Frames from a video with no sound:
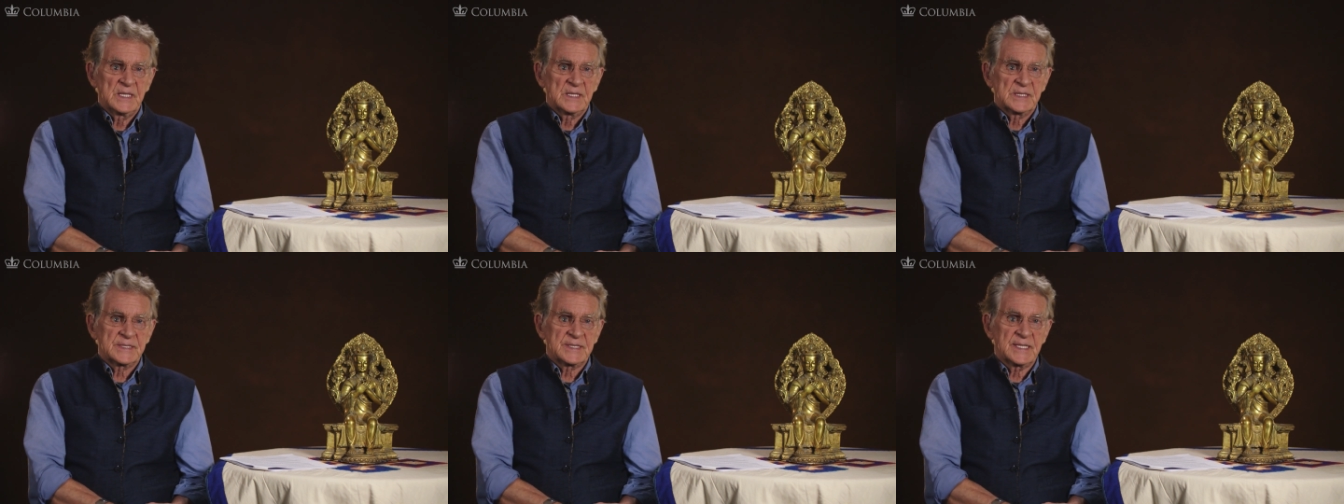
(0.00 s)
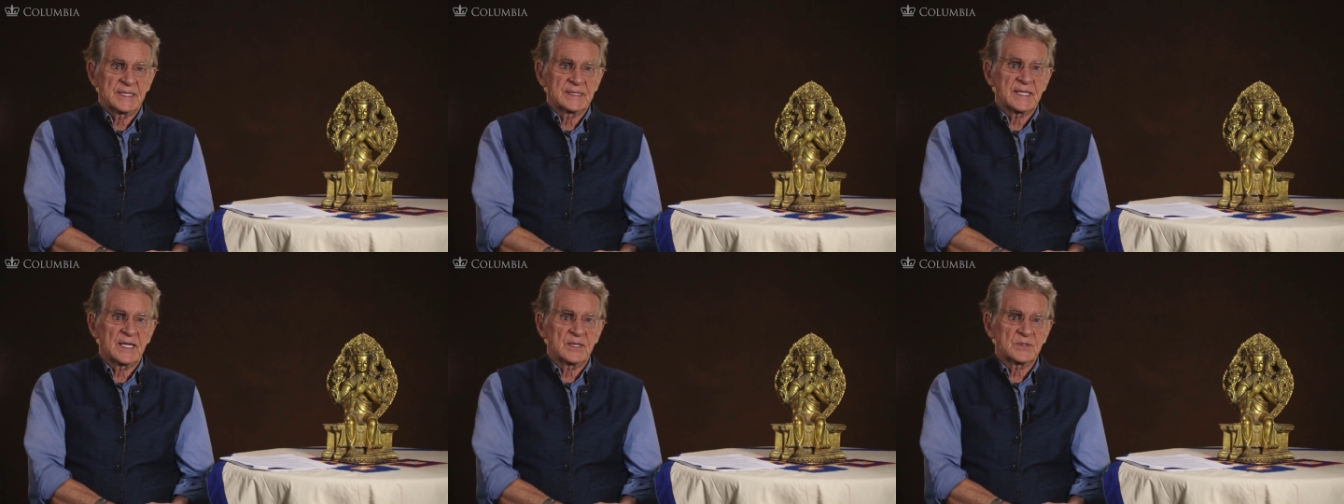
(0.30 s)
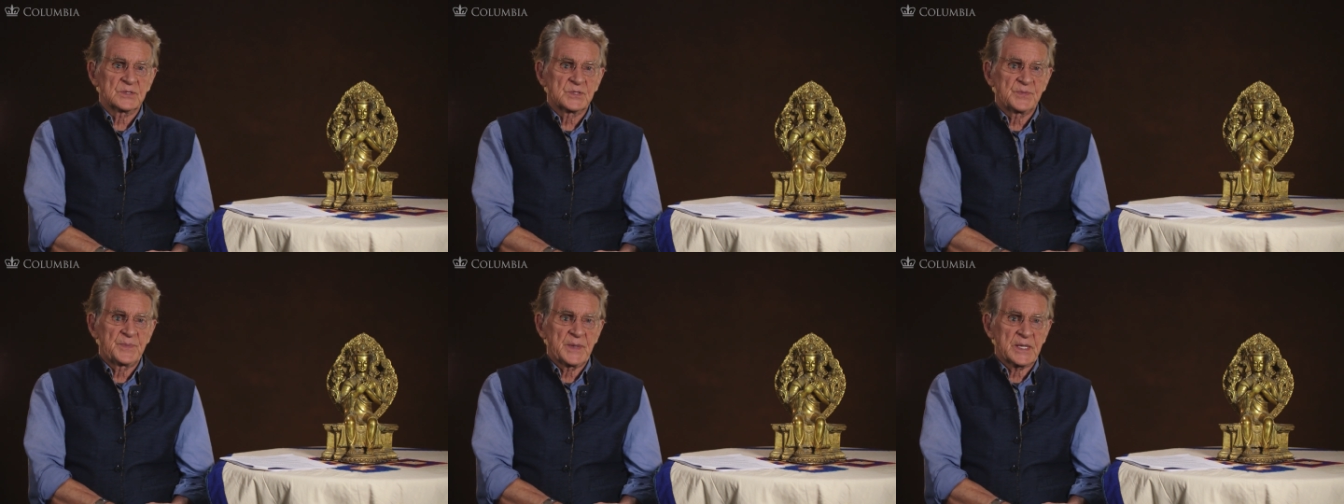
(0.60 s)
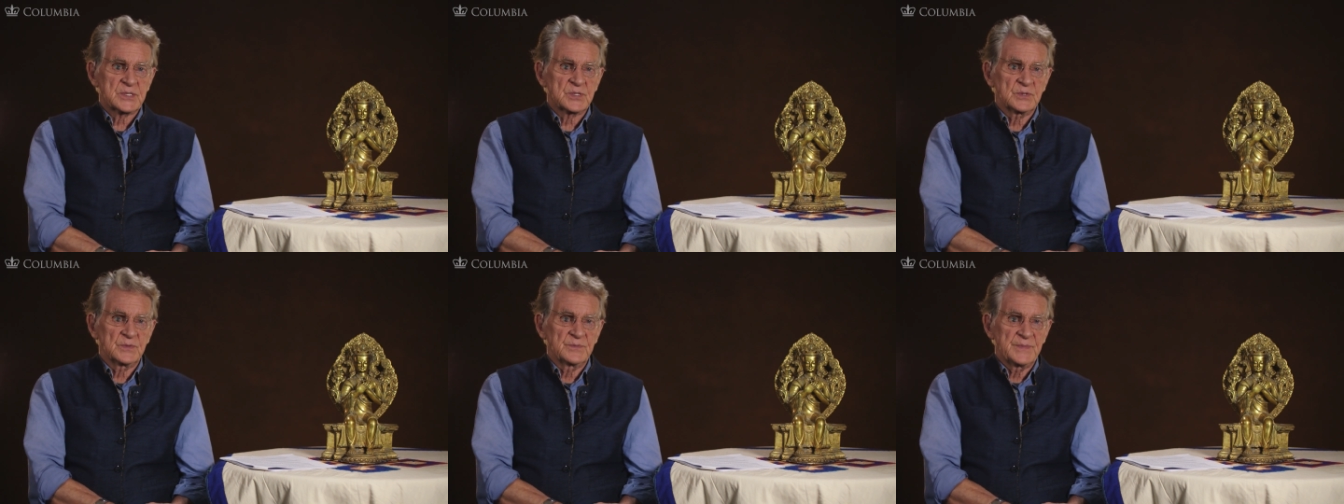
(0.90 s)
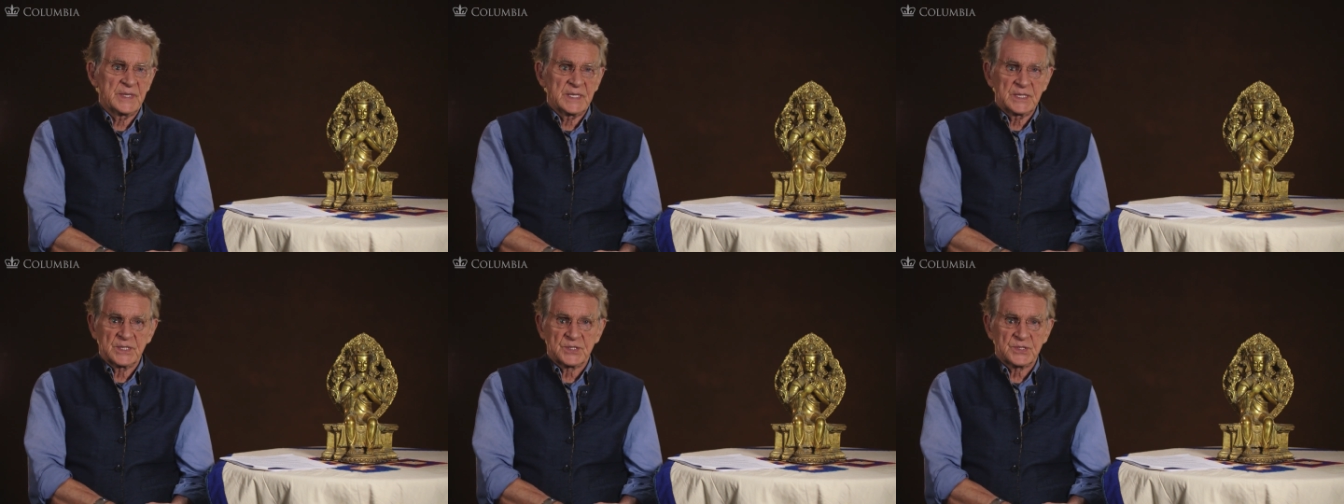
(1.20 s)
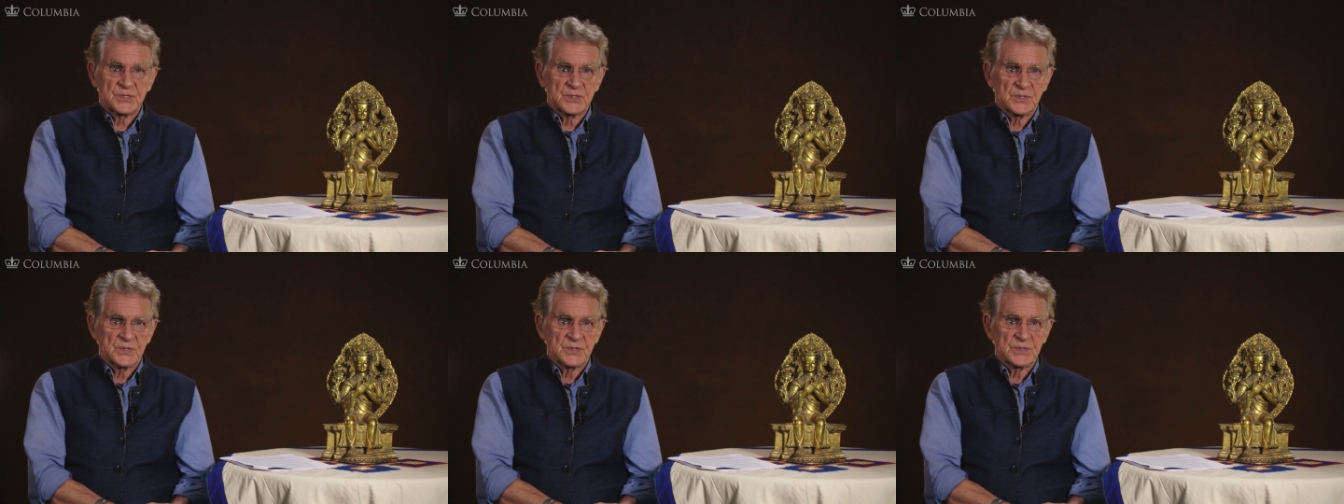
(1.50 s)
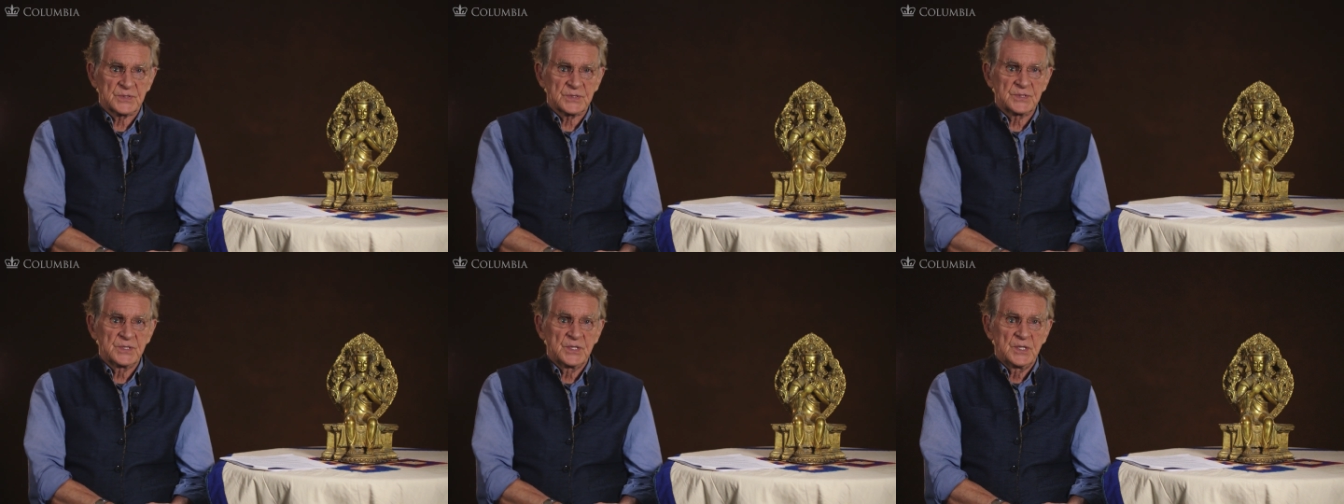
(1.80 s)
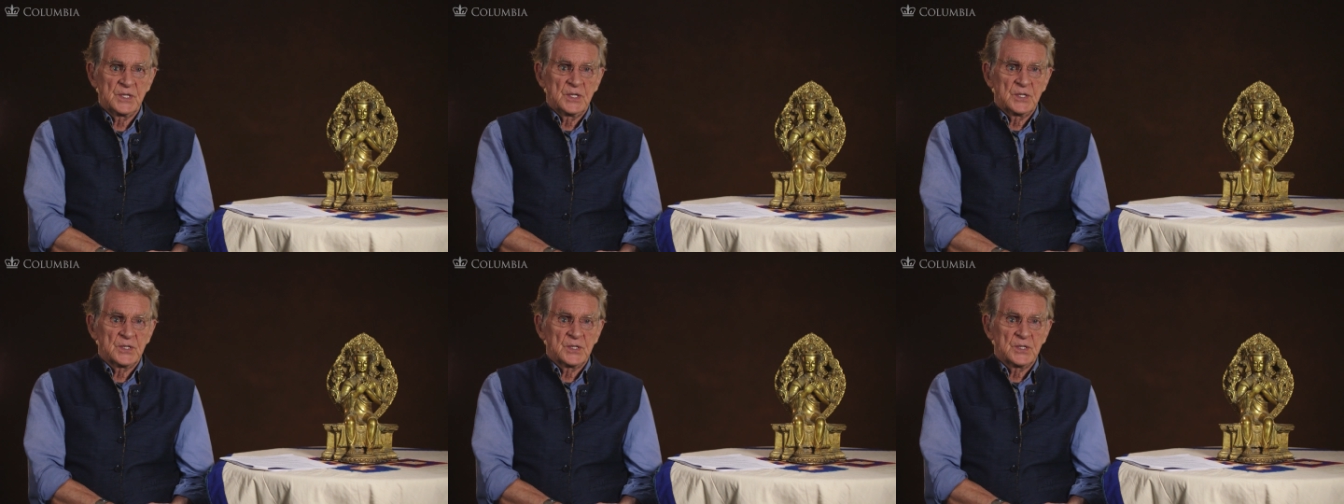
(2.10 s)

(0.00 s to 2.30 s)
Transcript: sent out special ministers